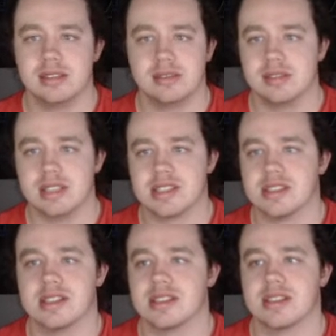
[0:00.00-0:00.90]
This
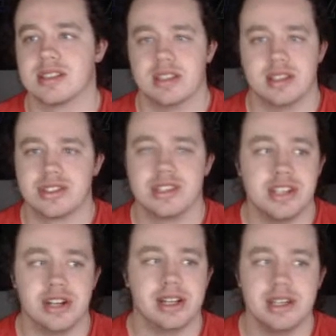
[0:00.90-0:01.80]
is his
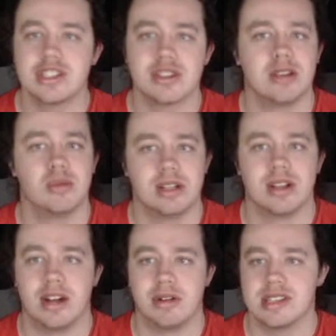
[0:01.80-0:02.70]
year. He needs to go out and win a lot
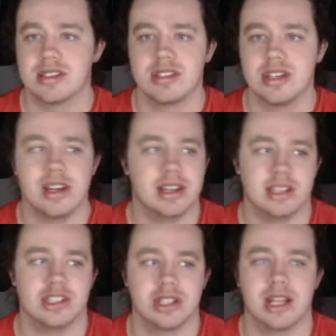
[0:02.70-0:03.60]
of races this year, and he
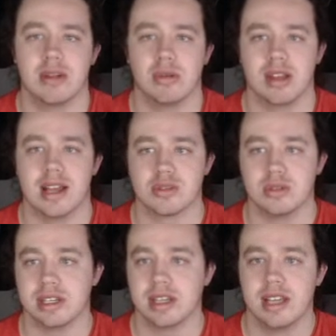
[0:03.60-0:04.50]
should have had one last
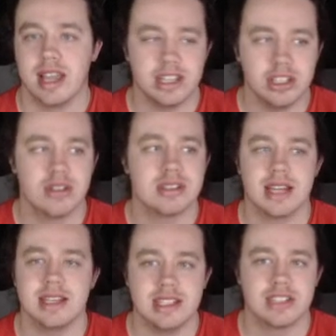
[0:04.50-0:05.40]
week. And he knows that
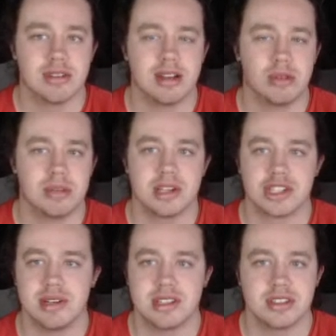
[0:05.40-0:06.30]
he needs to go out and win a bunch of
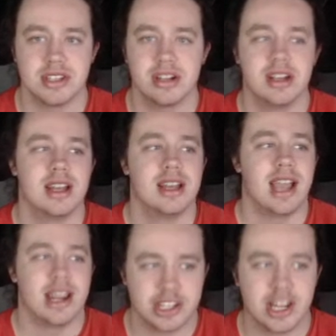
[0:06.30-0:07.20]
races this year, and
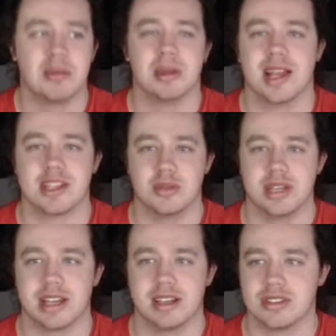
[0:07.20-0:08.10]
he should have had one last week.
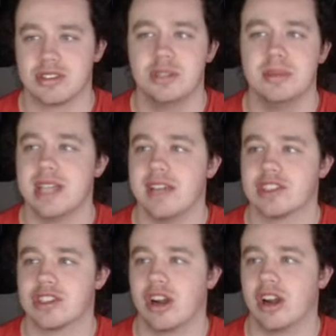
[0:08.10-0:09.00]
And then stupid David
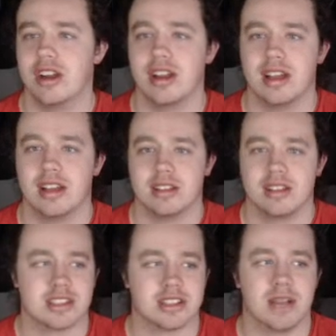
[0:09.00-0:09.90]
Starr
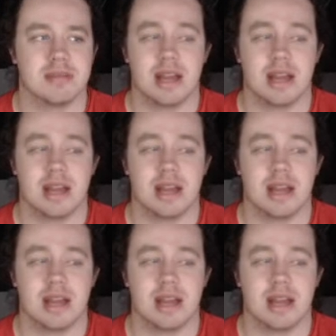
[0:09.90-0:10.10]
doesn't come.